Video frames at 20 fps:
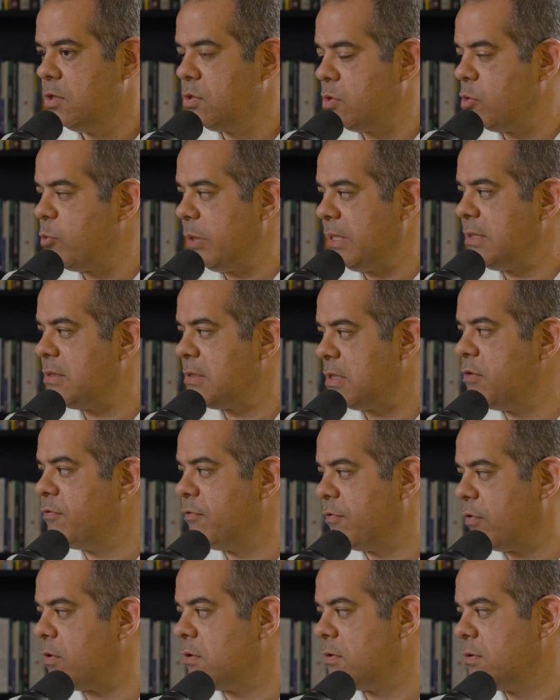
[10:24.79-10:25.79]
to be
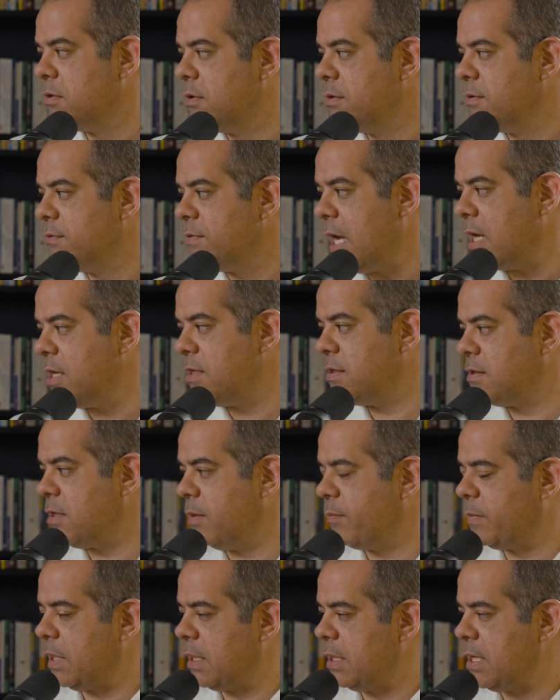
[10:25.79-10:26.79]
sinful. Mm-hmm. That is
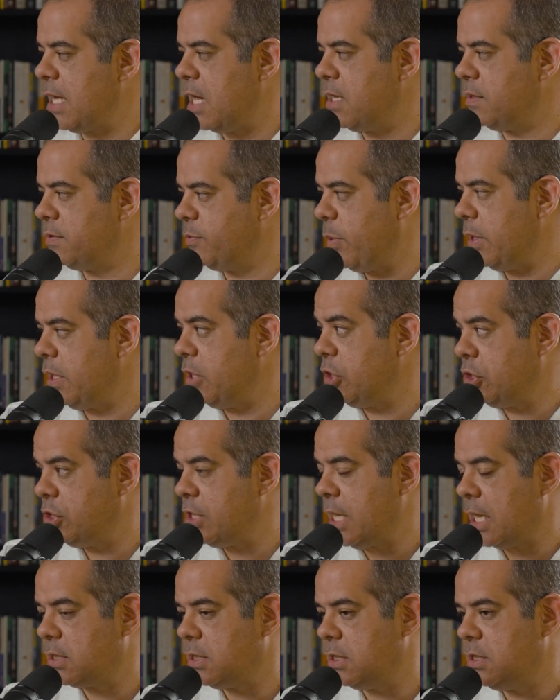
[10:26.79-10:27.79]
something that has been
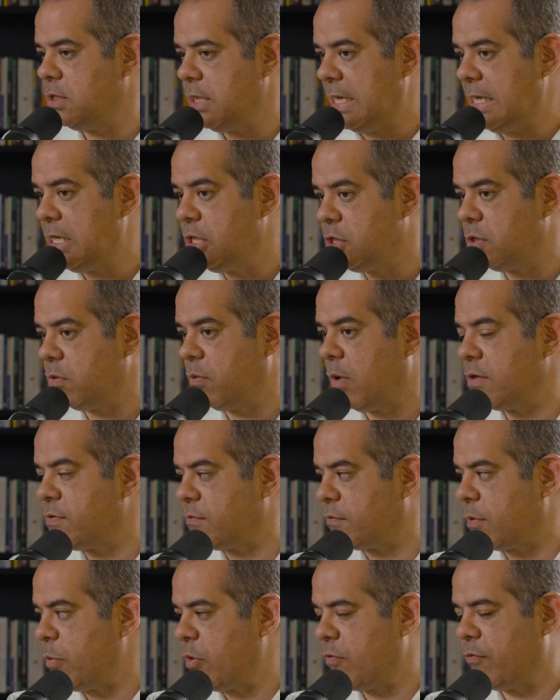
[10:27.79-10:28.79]
injected into us
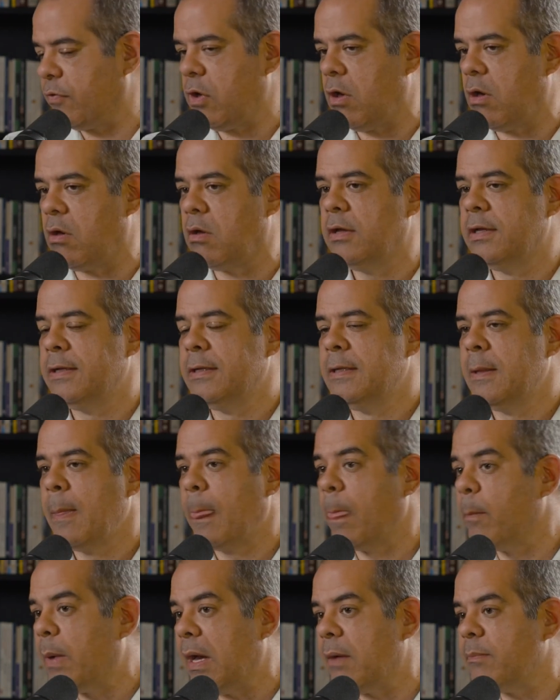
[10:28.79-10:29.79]
from the fall. Mm-hmm.
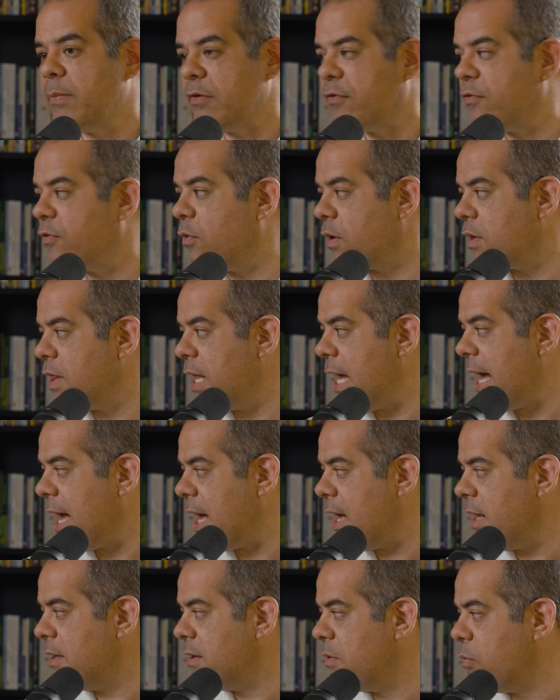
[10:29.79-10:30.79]
But before
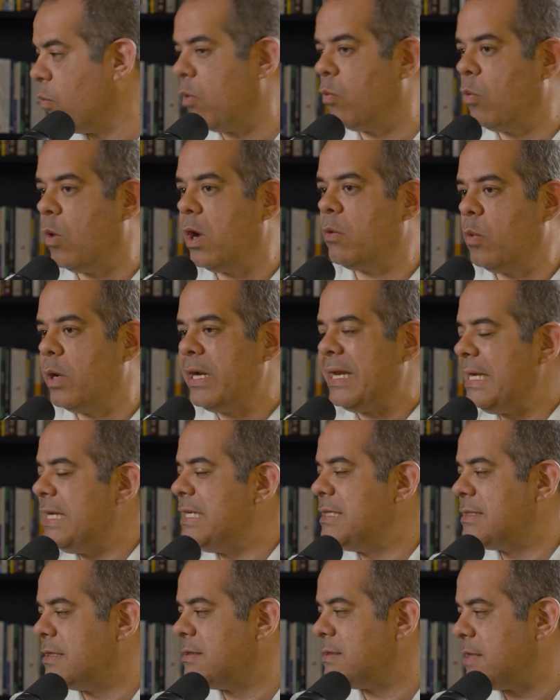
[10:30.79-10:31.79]
that, what what
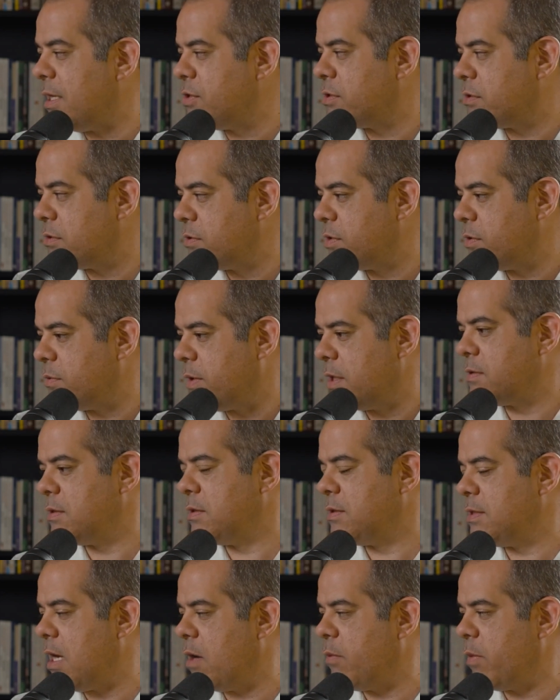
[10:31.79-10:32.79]
is essential to us
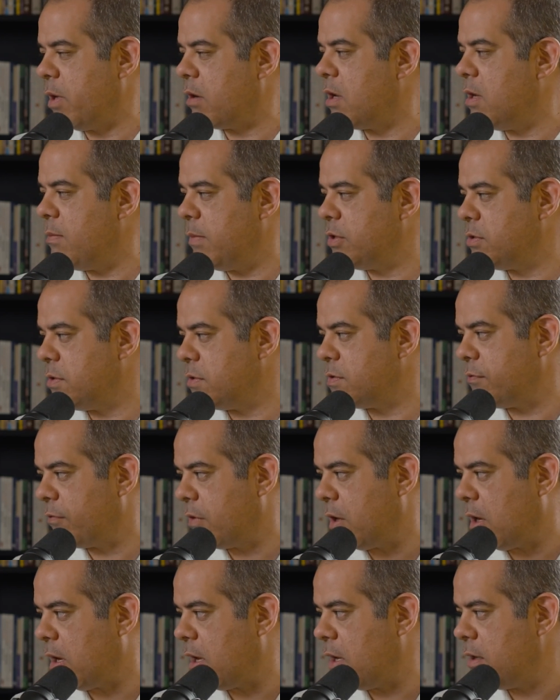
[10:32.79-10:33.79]
is that we are images
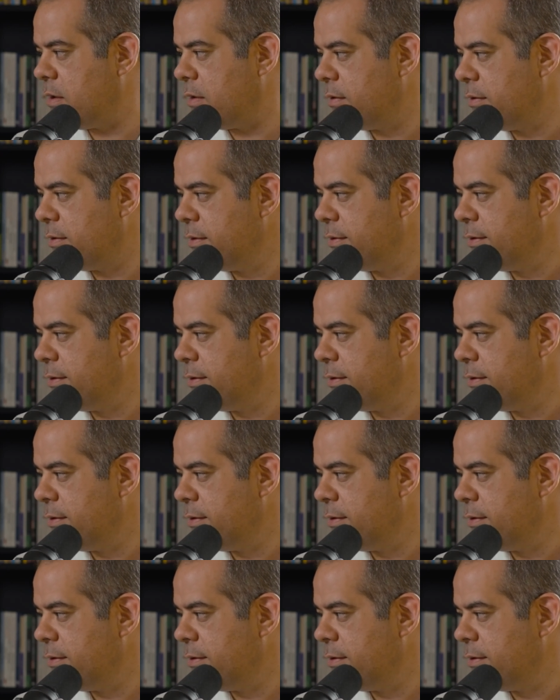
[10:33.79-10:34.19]
of God.